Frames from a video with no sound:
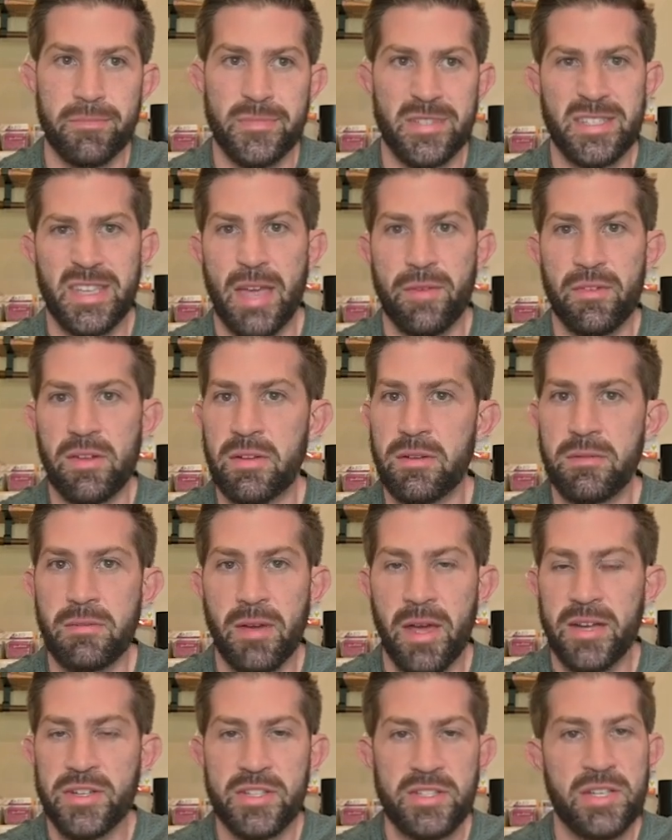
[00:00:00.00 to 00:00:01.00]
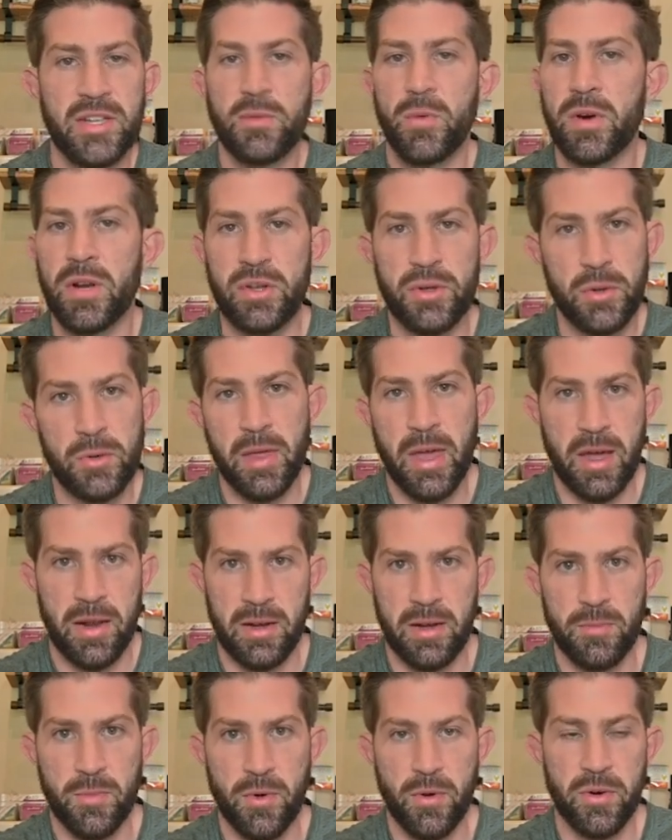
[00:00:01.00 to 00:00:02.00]
7. I just didn't want to do that
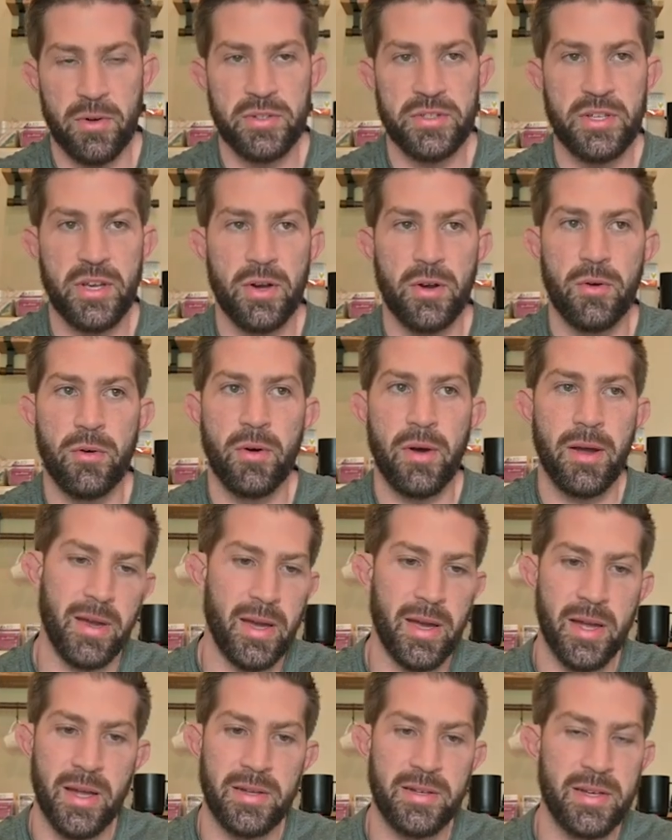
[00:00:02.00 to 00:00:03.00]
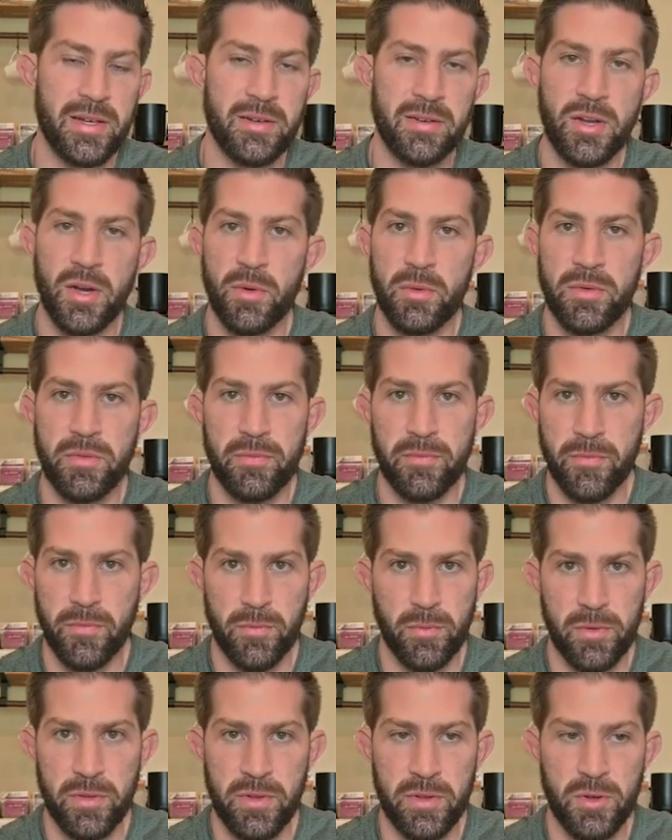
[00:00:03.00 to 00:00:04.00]
anymore. So I didn't go with,
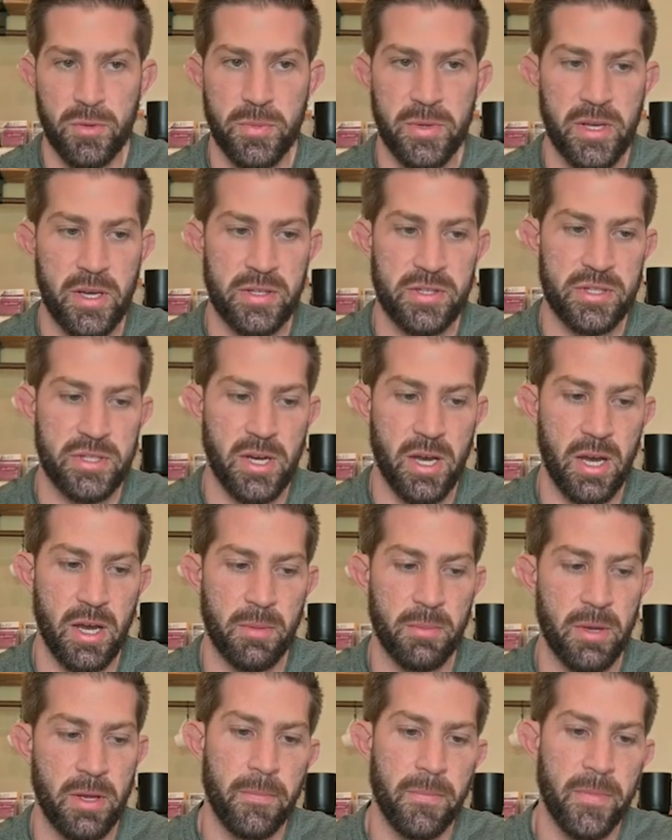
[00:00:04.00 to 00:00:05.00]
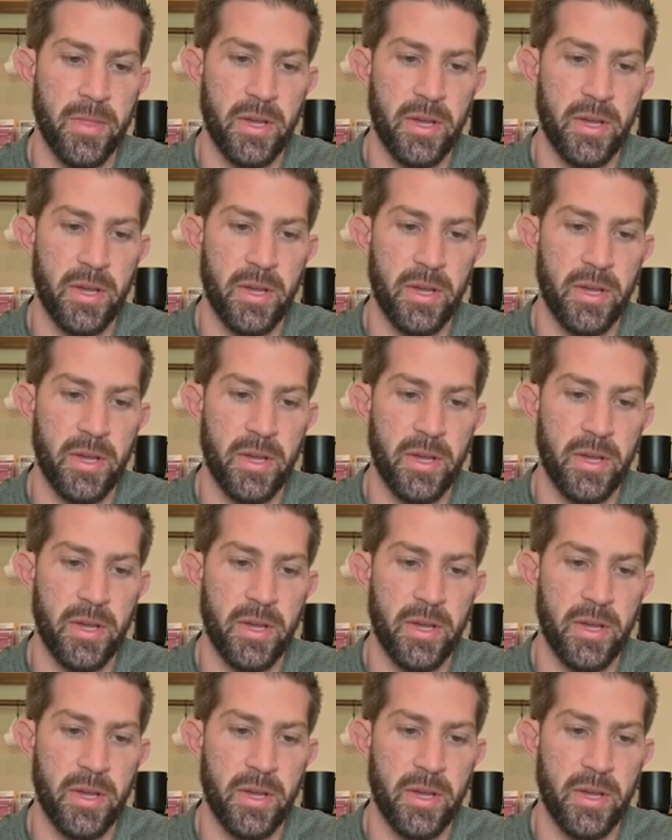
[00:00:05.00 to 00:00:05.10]
with the UPS job.